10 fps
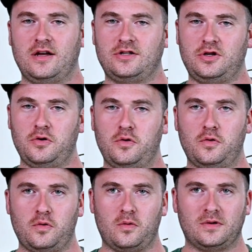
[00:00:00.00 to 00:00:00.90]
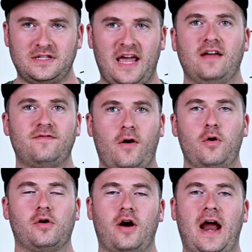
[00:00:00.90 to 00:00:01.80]
to take
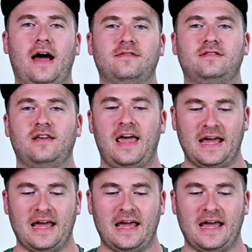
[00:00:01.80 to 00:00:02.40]
photographs